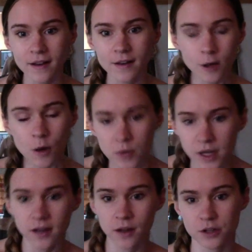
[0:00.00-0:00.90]
You don't need a
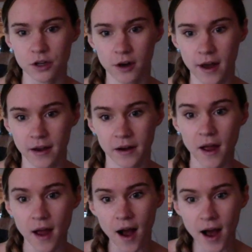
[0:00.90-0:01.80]
gun to your head.
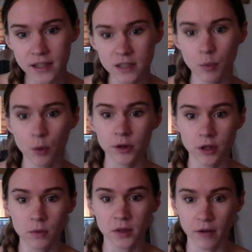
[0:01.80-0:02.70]
I support
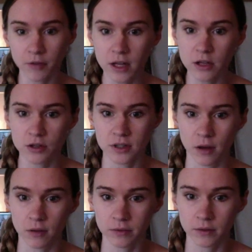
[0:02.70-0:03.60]
you in governing
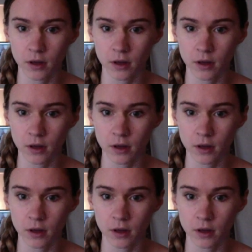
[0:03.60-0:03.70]
yourself.